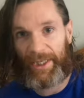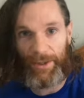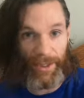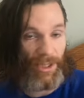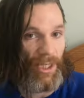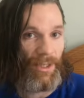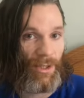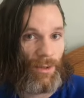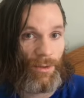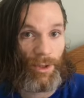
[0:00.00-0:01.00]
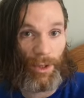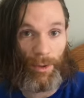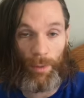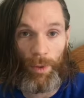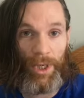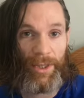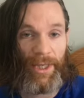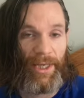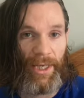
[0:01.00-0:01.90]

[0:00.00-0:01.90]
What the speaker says: I don't get a chance to walk.